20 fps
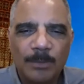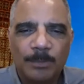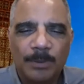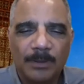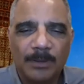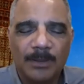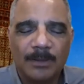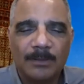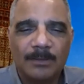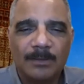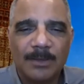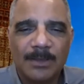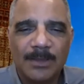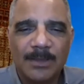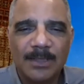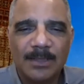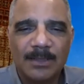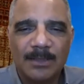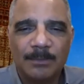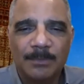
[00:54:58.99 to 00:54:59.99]
political
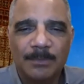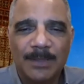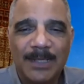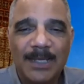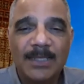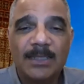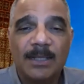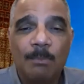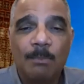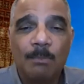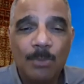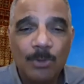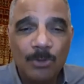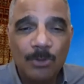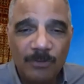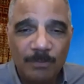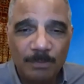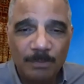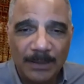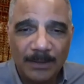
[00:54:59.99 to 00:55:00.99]
system is a
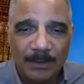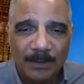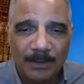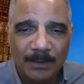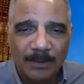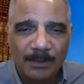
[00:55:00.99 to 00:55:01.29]
movement.